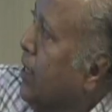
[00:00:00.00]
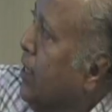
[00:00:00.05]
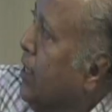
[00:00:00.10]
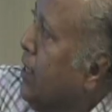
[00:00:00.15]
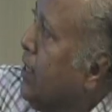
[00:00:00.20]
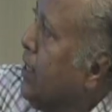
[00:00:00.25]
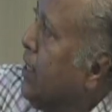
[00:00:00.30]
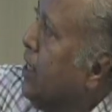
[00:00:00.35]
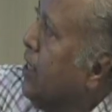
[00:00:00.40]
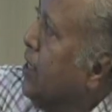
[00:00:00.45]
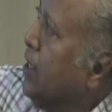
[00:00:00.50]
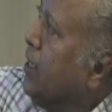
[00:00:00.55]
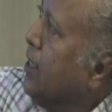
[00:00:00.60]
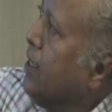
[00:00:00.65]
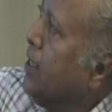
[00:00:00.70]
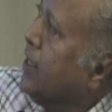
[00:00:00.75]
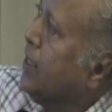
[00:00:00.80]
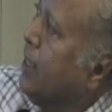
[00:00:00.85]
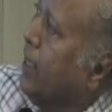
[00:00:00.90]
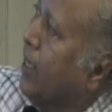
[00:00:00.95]
heated
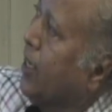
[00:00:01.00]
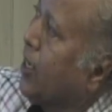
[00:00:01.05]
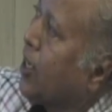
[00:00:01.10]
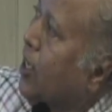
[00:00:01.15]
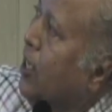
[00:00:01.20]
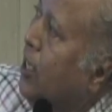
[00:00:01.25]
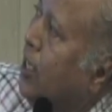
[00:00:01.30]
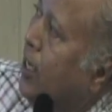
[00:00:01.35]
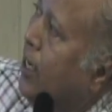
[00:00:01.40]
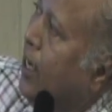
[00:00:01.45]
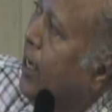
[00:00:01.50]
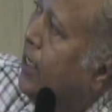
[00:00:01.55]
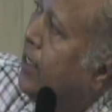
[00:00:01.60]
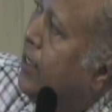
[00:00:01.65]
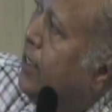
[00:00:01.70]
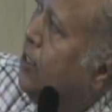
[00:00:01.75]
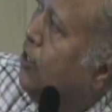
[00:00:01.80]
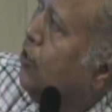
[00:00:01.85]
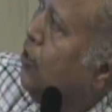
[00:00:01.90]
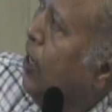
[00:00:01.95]
thing. Like
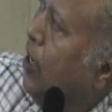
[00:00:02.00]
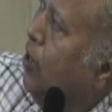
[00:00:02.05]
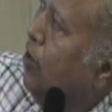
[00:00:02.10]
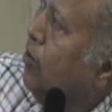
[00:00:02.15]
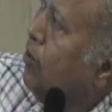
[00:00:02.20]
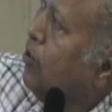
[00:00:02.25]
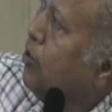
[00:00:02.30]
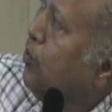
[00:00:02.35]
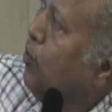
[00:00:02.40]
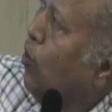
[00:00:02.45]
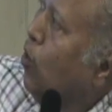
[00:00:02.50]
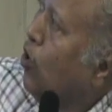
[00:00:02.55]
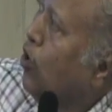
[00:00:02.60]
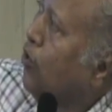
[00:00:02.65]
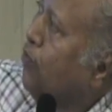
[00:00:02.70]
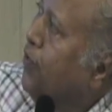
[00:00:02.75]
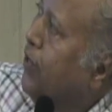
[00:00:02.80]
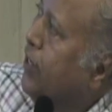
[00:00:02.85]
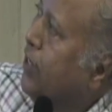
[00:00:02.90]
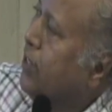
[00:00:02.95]
say you have
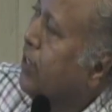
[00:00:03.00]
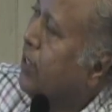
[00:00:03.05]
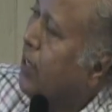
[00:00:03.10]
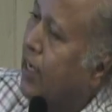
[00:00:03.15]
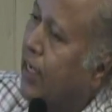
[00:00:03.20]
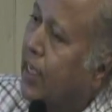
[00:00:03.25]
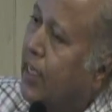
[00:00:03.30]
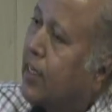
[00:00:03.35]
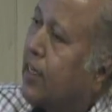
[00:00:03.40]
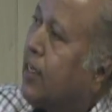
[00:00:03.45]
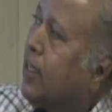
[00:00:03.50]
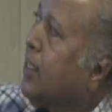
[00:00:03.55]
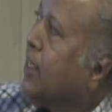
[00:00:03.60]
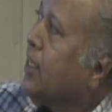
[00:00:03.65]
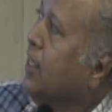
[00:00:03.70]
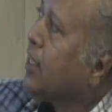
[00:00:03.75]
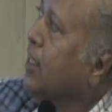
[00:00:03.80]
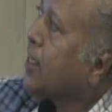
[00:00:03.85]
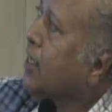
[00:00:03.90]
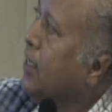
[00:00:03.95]
smoked fish, again
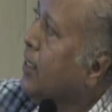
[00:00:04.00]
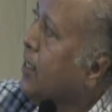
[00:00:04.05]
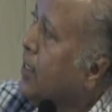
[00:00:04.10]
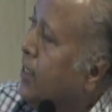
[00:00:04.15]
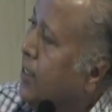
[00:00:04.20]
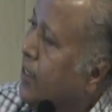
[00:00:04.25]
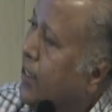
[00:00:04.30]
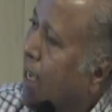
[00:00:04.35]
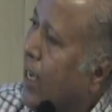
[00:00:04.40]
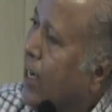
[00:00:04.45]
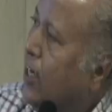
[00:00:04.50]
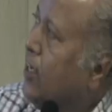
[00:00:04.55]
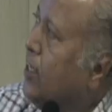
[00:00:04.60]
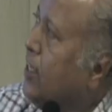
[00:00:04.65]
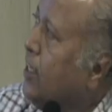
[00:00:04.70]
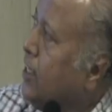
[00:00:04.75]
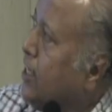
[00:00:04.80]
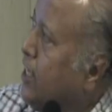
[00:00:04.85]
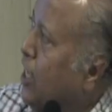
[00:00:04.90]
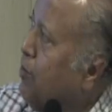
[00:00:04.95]

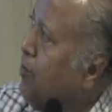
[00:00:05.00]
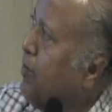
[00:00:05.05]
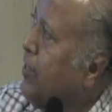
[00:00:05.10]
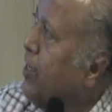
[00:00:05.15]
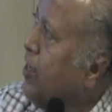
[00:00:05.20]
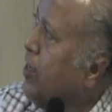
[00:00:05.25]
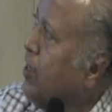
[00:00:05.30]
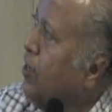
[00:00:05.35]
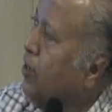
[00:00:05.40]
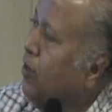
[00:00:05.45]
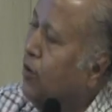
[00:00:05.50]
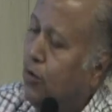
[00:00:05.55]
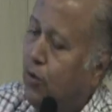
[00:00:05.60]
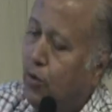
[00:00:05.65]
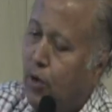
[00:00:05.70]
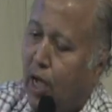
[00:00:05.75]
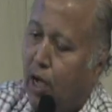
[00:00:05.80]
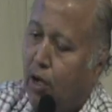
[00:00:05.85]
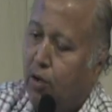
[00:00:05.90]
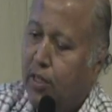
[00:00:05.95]
that same thing. You
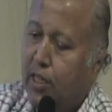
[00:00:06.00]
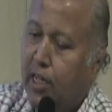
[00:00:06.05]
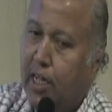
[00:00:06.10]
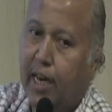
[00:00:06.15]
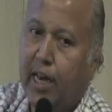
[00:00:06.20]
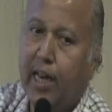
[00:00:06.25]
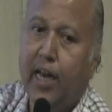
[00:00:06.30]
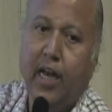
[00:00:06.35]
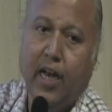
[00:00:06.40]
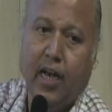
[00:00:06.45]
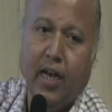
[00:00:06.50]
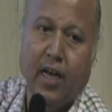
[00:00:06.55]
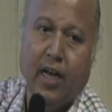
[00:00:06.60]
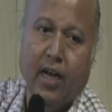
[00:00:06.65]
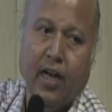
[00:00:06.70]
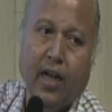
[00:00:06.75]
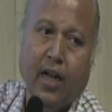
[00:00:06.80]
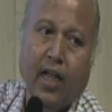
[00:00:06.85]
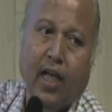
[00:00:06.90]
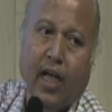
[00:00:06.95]
have the grill,
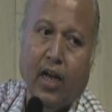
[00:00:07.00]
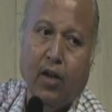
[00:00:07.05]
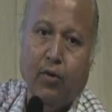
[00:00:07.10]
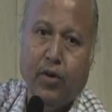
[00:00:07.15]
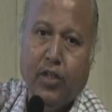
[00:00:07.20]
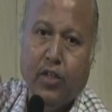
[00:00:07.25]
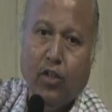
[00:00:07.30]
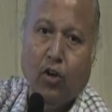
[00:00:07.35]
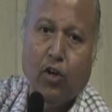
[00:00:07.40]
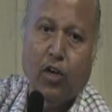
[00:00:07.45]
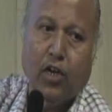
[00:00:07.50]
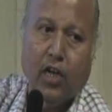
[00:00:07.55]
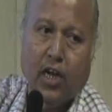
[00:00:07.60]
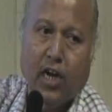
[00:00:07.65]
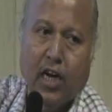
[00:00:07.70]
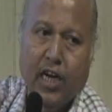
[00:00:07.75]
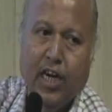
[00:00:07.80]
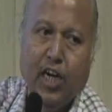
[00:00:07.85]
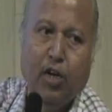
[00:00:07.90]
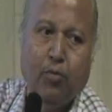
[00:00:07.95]
and if it is not
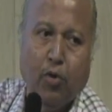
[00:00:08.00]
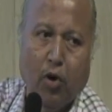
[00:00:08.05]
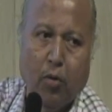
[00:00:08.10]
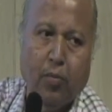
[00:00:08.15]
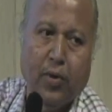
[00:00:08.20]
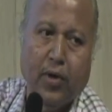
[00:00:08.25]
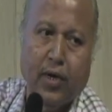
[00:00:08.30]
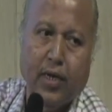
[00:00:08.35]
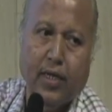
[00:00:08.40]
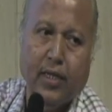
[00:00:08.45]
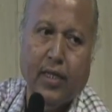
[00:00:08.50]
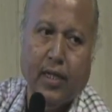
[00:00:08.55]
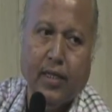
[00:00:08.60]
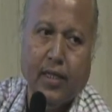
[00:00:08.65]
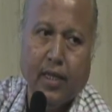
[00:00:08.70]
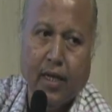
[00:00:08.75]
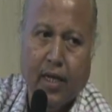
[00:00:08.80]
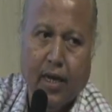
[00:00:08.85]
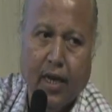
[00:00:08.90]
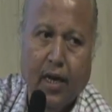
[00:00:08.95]
cleaned properly, then
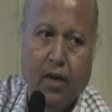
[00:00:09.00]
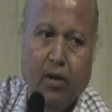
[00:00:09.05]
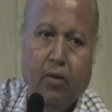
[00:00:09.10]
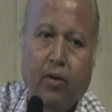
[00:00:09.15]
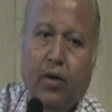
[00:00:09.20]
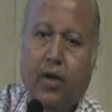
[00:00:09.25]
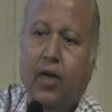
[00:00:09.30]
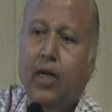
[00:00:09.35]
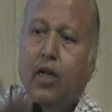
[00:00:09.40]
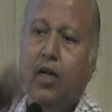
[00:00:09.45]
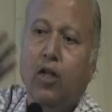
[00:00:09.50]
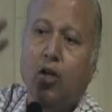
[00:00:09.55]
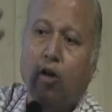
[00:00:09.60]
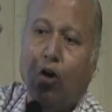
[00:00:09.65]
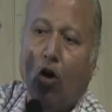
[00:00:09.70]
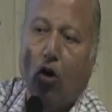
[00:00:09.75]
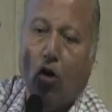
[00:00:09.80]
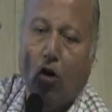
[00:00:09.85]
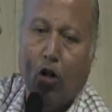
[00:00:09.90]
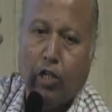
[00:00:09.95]
the grill
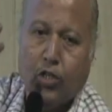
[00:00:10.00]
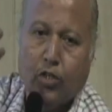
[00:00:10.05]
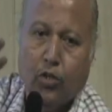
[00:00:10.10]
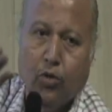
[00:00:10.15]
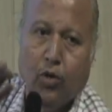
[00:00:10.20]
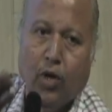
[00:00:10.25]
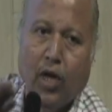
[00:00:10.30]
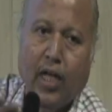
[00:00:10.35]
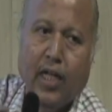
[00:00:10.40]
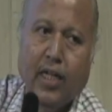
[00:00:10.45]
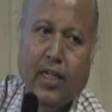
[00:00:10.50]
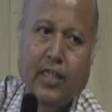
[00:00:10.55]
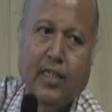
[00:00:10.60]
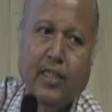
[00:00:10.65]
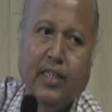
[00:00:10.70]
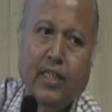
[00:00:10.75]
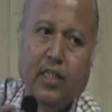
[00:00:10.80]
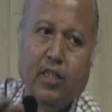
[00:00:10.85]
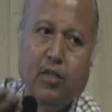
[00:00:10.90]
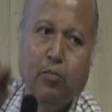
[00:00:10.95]
also has
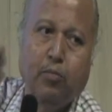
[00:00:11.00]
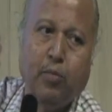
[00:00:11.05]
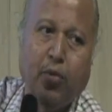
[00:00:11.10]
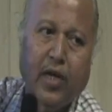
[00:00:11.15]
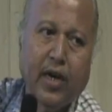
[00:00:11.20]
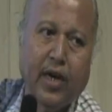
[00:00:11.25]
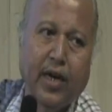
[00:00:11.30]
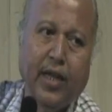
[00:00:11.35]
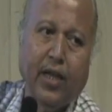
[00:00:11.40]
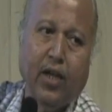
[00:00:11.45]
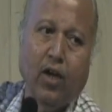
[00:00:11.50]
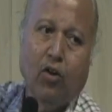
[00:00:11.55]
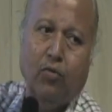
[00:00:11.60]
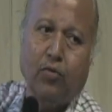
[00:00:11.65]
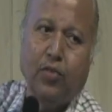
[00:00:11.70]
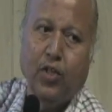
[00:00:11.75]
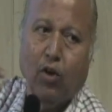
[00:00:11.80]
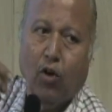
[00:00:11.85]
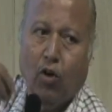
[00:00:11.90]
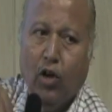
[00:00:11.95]
the burning
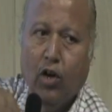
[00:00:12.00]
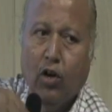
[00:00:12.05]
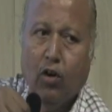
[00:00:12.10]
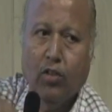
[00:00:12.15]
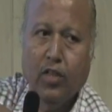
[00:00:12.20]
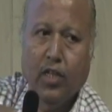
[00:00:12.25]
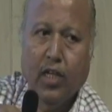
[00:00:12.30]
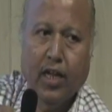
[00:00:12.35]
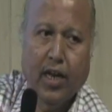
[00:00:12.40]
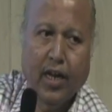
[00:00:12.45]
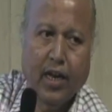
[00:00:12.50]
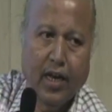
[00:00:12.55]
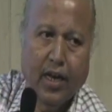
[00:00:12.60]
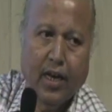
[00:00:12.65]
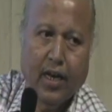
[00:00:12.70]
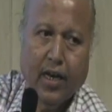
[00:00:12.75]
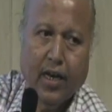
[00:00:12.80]
of the oil on the grill,